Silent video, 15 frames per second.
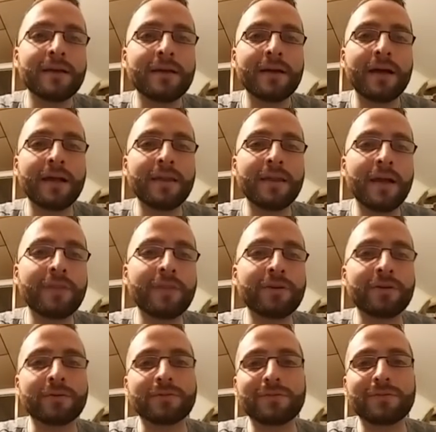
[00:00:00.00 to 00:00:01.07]

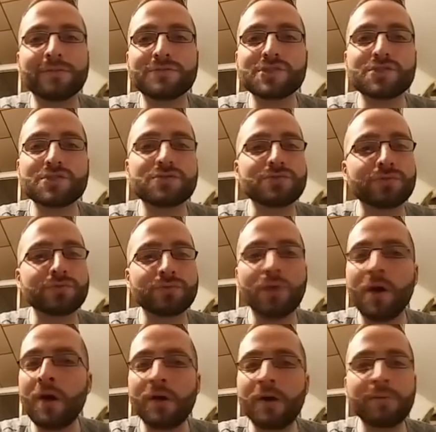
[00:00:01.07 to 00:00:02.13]
Another
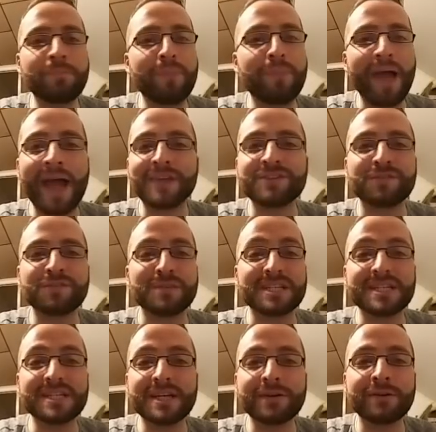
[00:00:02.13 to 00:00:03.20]
strong batch of
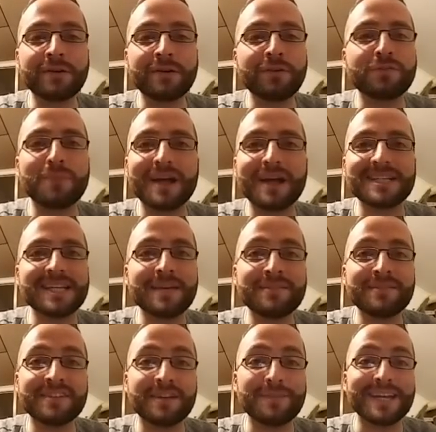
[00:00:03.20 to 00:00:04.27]
materials. My team
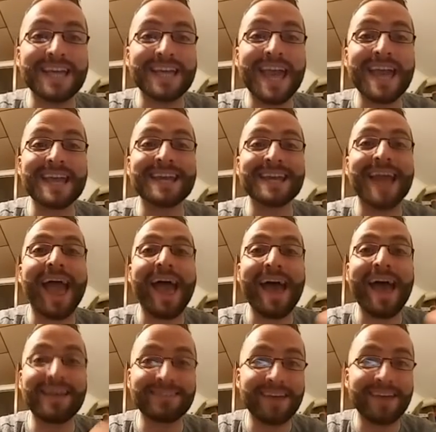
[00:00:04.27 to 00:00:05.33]
is going to be kicking
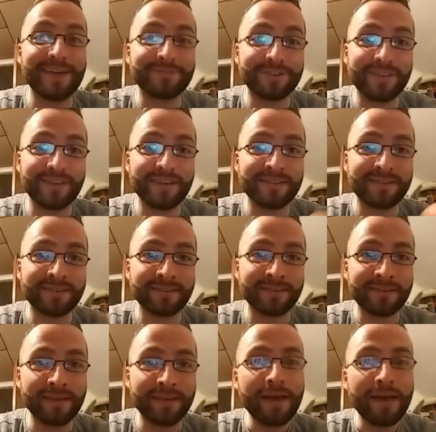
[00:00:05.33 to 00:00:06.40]
ass after this.
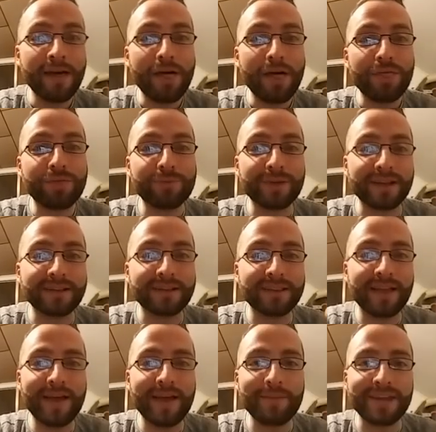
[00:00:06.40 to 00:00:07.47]
3
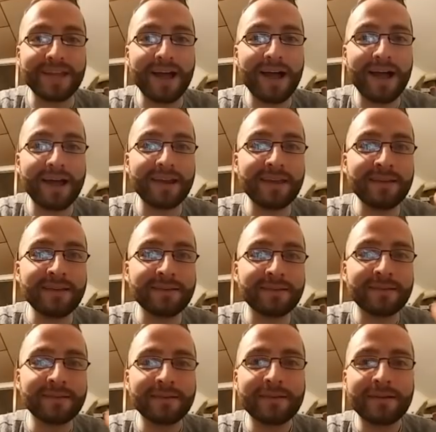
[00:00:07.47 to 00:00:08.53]
Calamity Heidi,
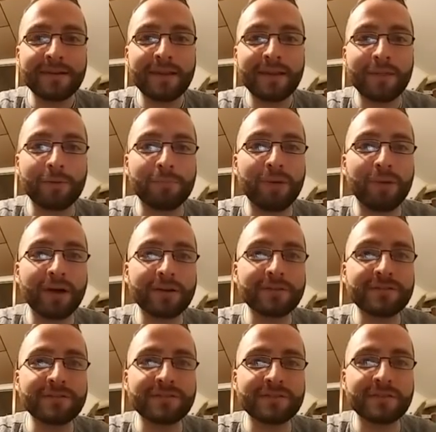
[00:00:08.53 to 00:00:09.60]
another
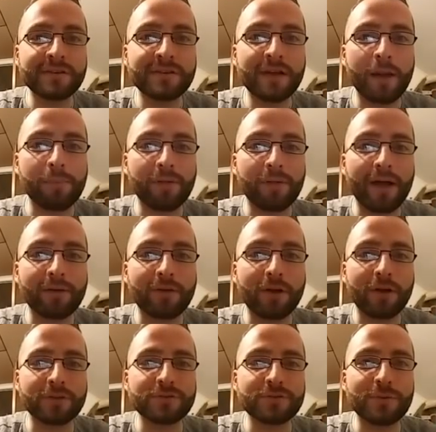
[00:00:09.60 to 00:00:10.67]
Butters, couple
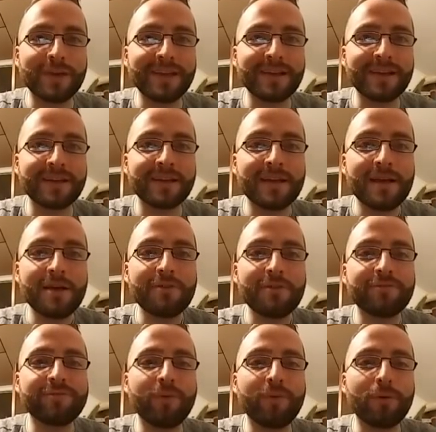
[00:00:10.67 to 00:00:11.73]
Outlaw Tweak,
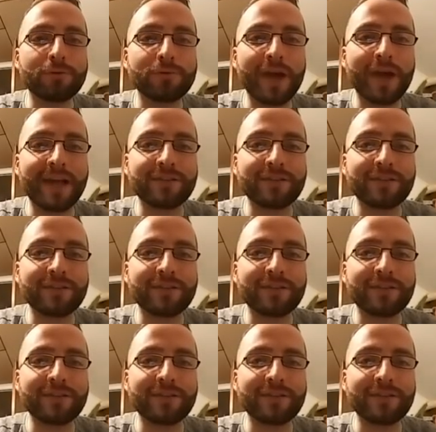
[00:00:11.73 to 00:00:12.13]
4 Rat